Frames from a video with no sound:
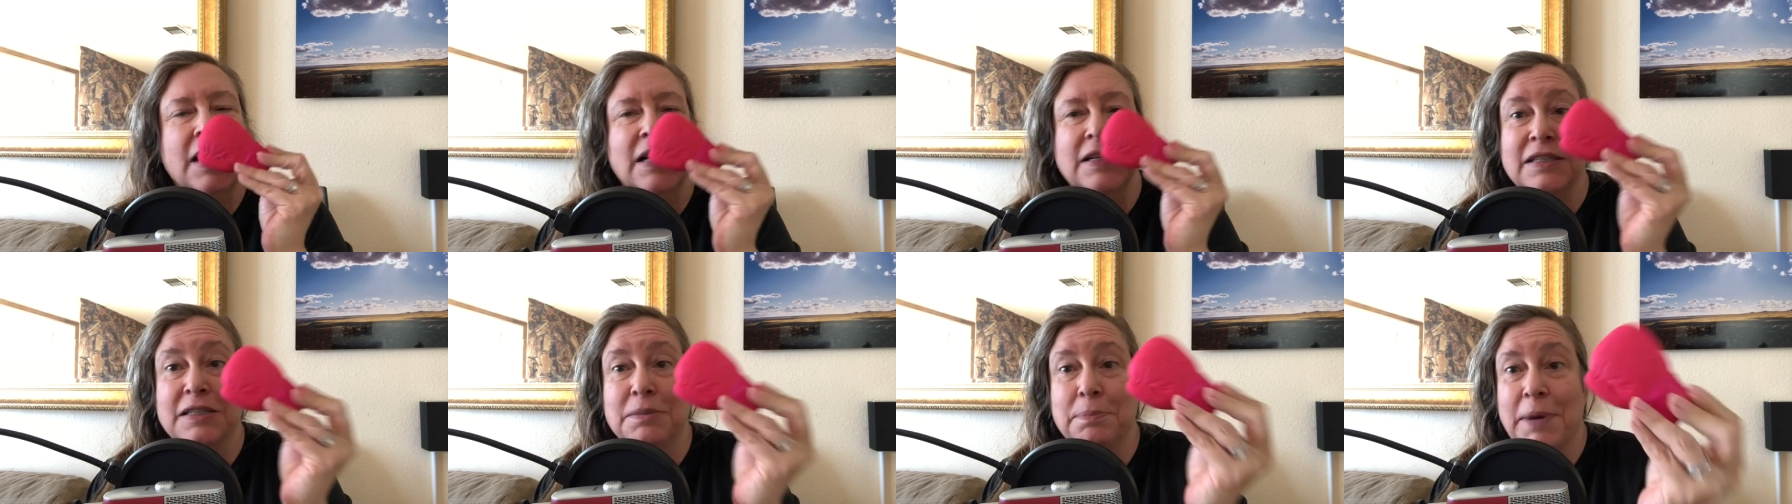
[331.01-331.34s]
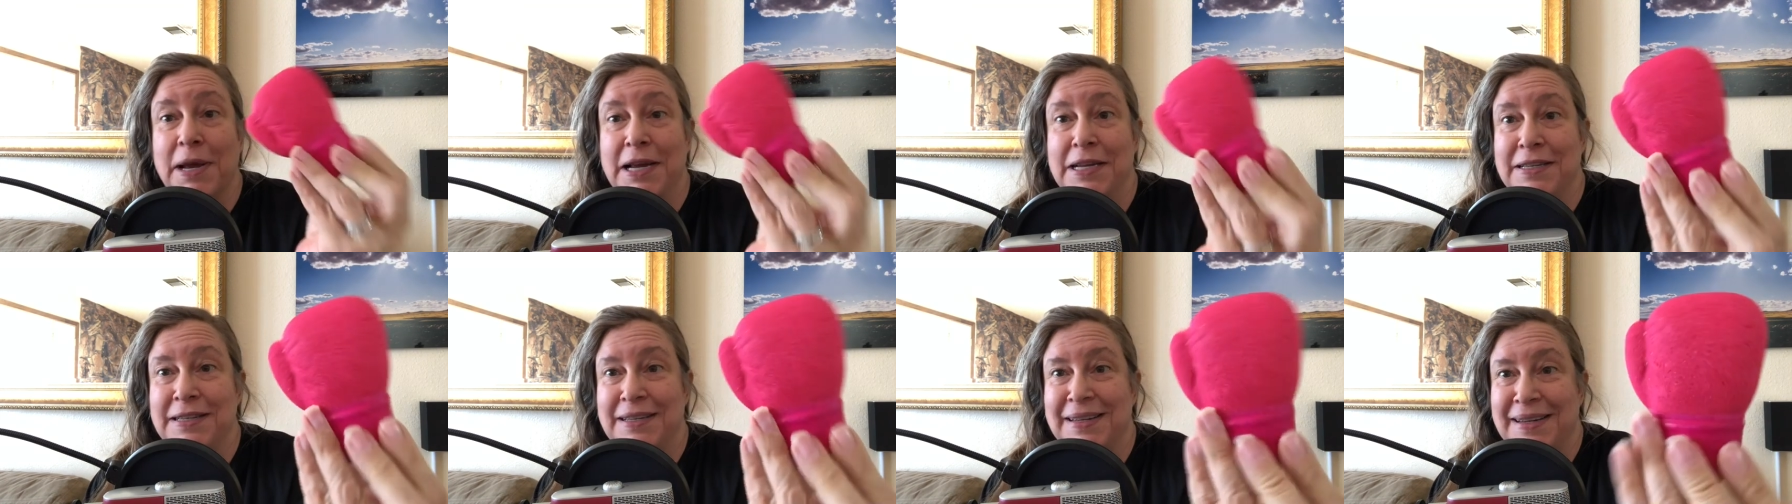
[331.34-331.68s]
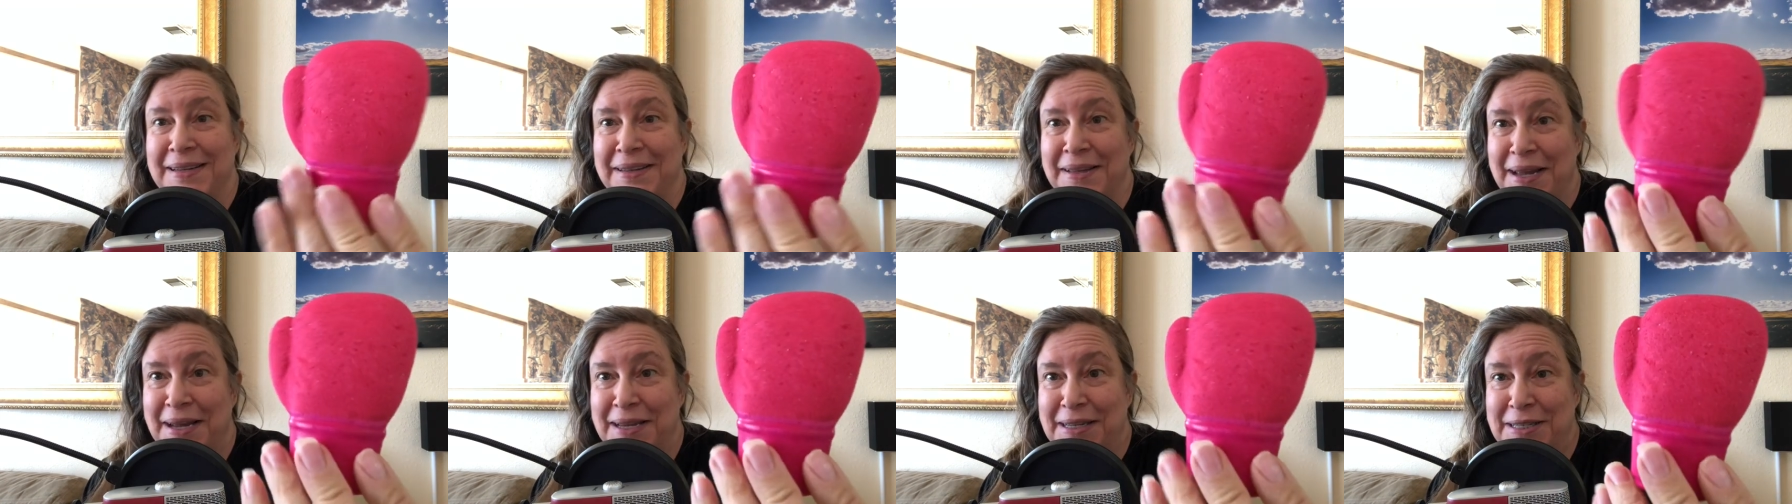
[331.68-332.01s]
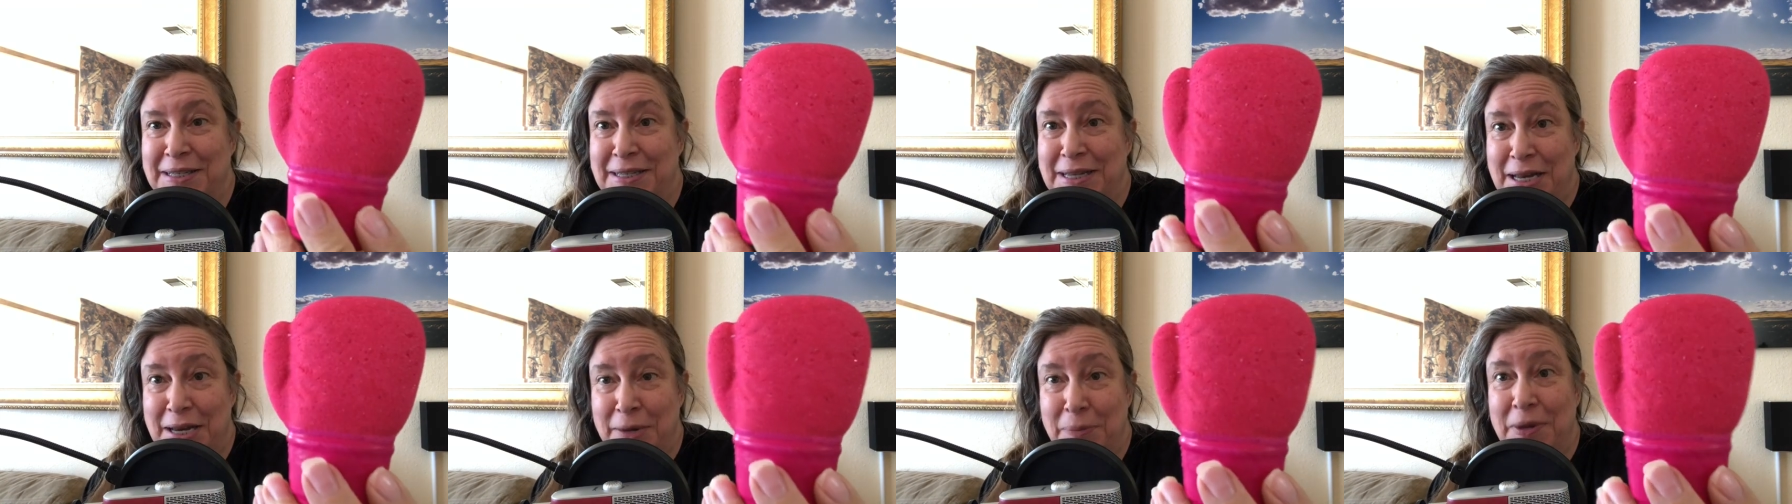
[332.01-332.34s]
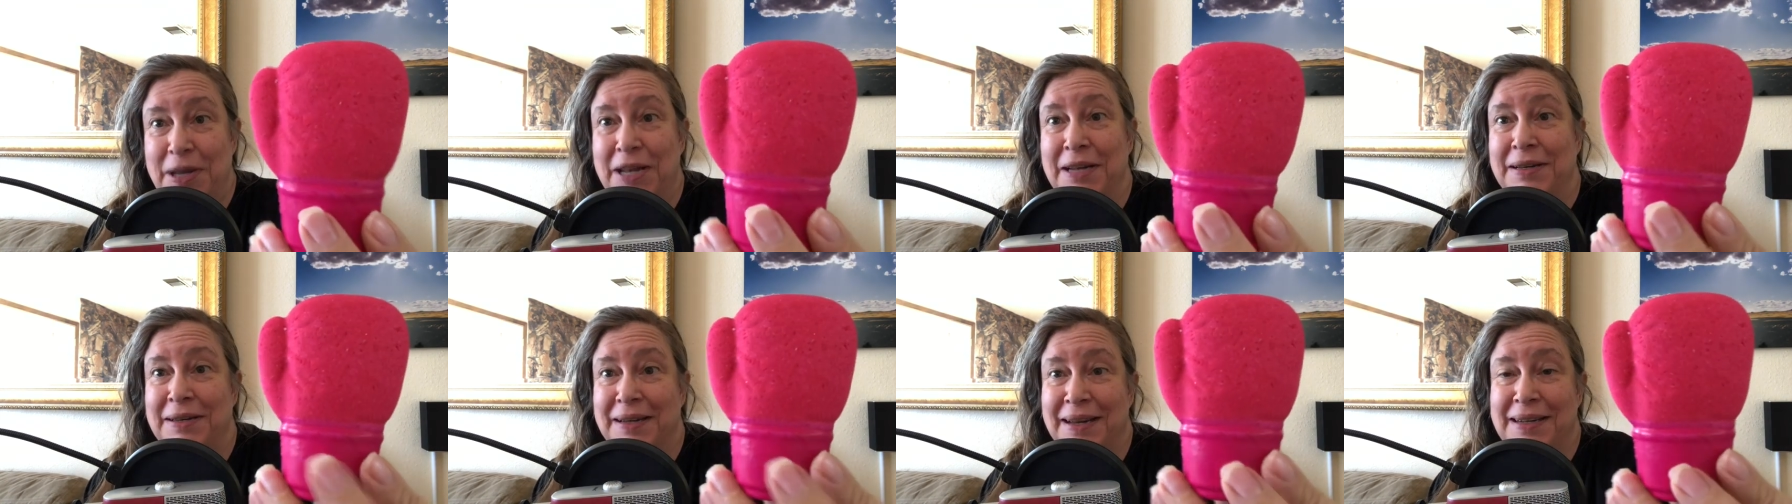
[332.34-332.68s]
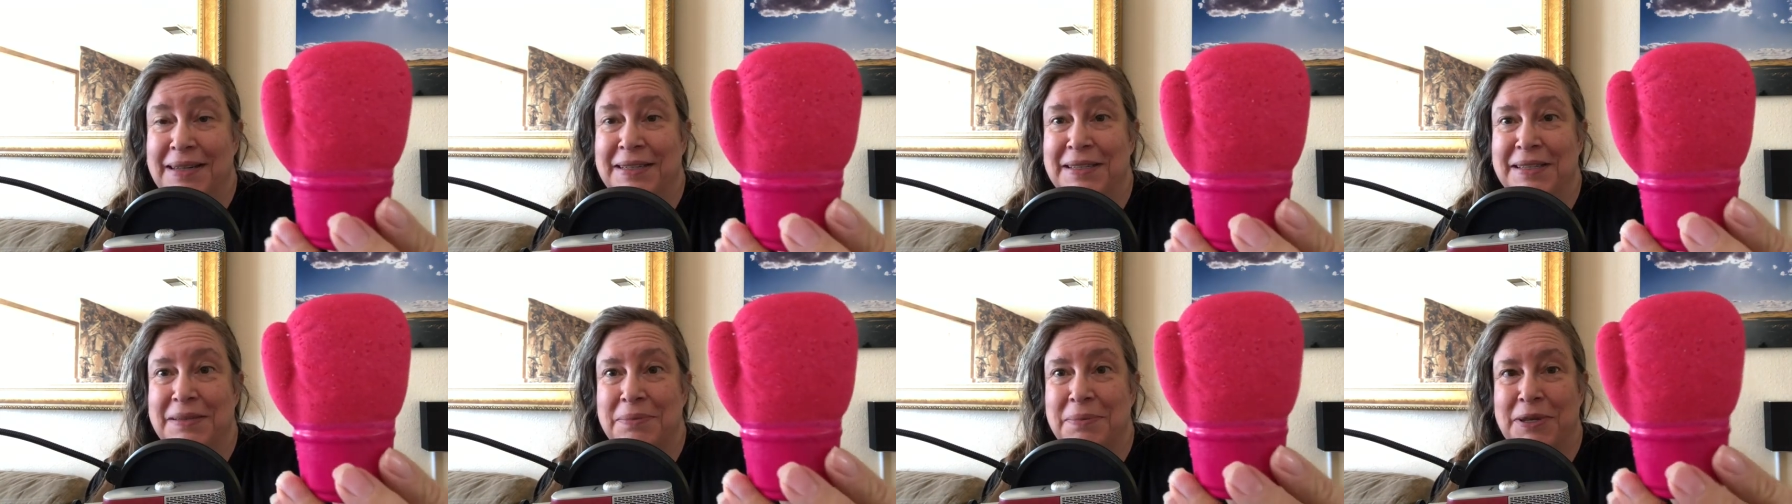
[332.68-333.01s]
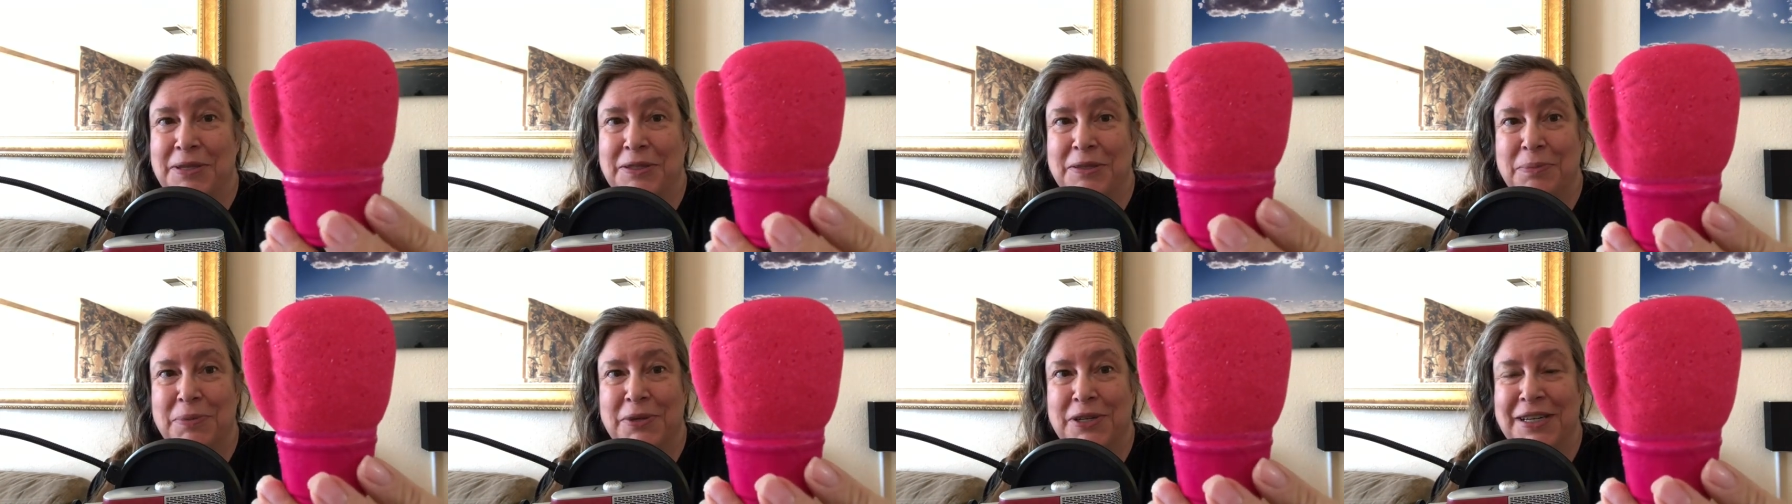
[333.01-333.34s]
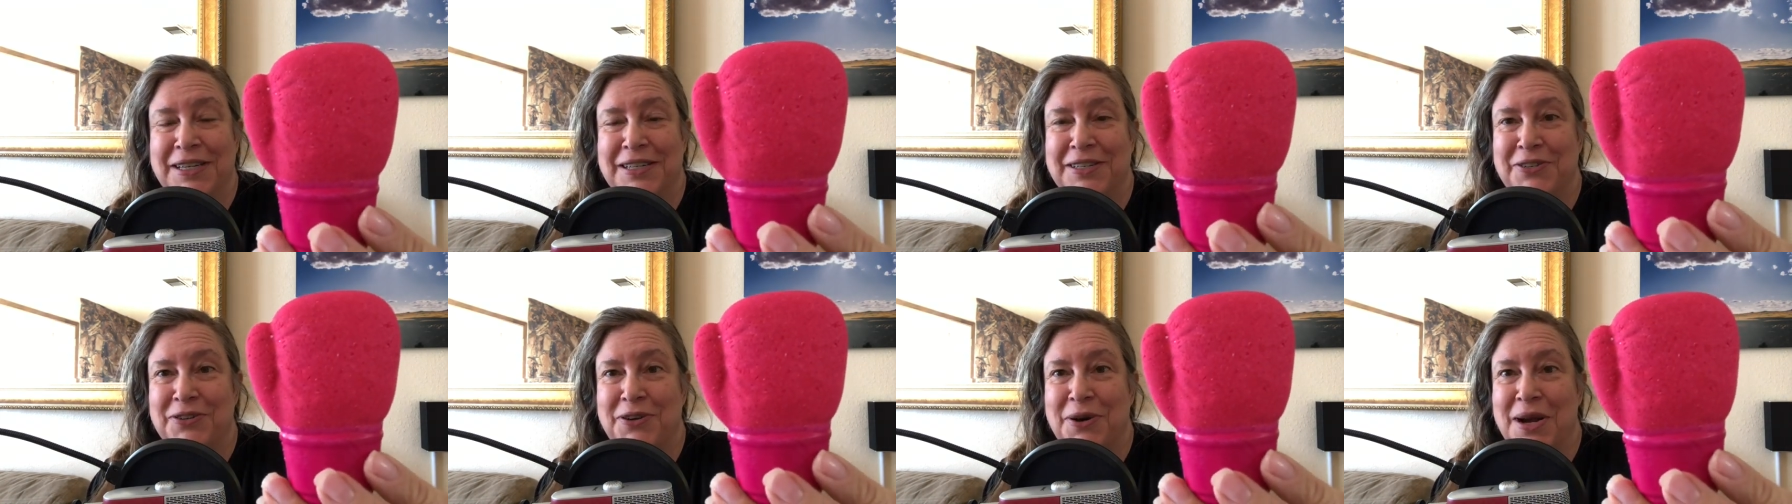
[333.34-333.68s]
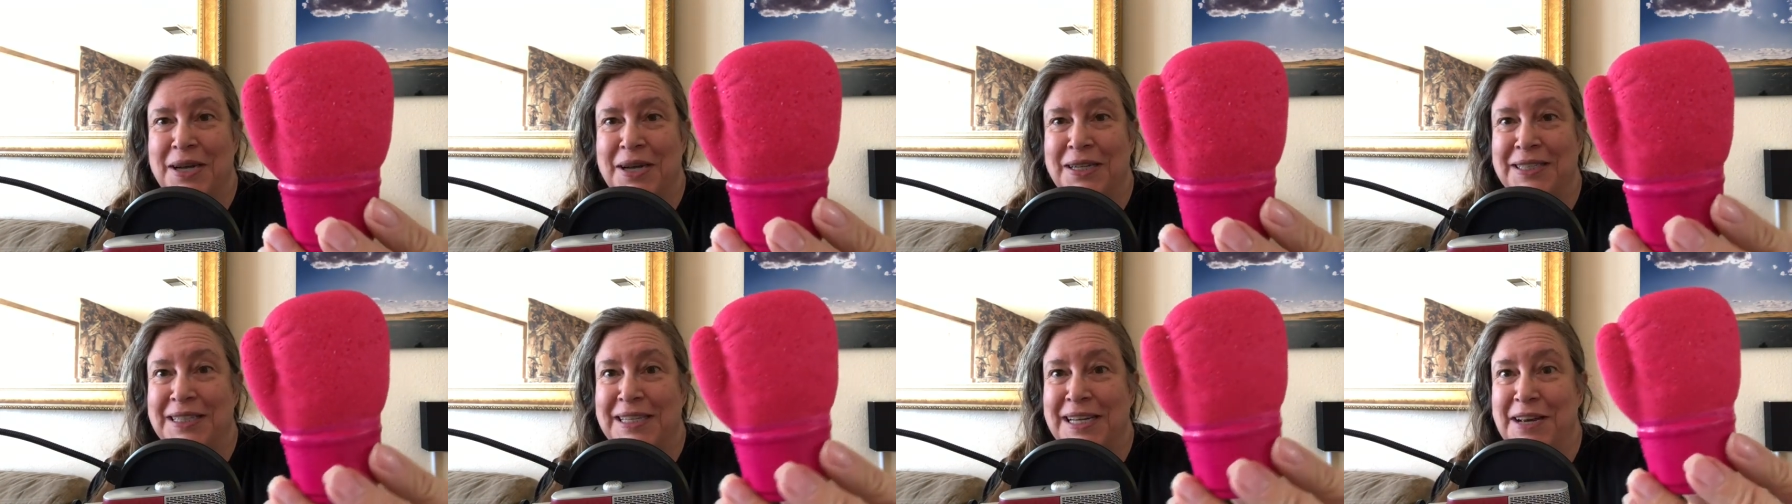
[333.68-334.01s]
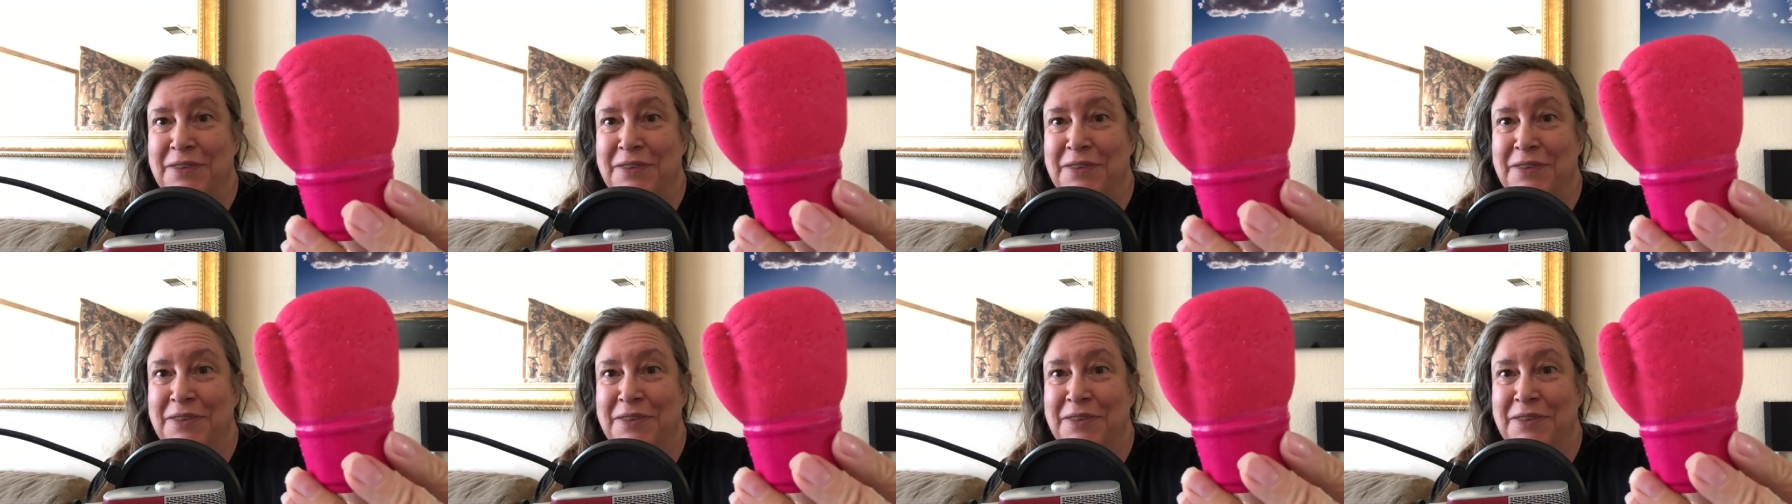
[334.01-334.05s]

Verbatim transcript: spicy like cinnamon and it smells pretty strongly